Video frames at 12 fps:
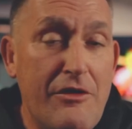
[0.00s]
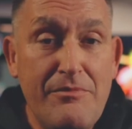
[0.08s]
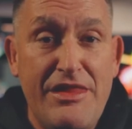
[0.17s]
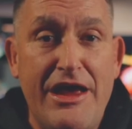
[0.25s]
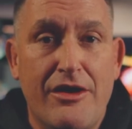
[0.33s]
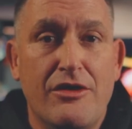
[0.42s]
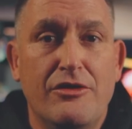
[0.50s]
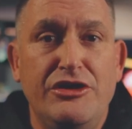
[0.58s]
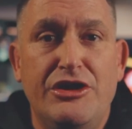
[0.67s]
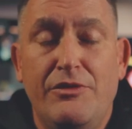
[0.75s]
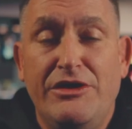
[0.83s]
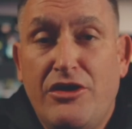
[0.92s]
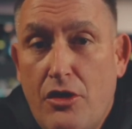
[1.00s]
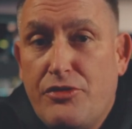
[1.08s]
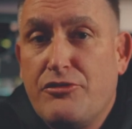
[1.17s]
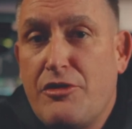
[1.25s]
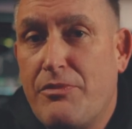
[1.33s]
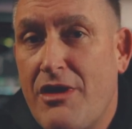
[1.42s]
From there, you know, we go
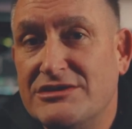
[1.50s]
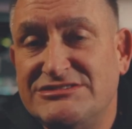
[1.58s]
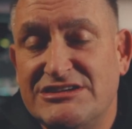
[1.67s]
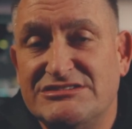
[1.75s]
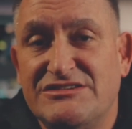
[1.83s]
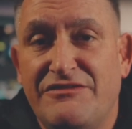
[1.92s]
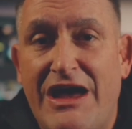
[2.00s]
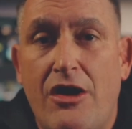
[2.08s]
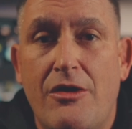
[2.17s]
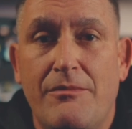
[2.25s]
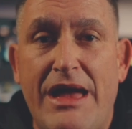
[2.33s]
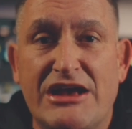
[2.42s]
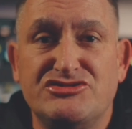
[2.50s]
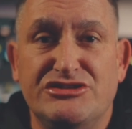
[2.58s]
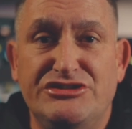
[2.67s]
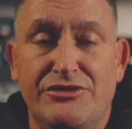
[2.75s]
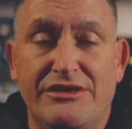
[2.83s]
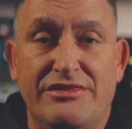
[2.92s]
through the process of how I'm
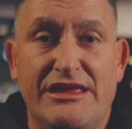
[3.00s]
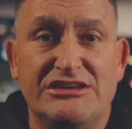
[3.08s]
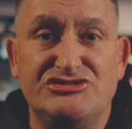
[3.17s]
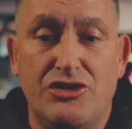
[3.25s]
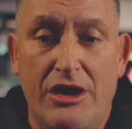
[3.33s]
actually doing things.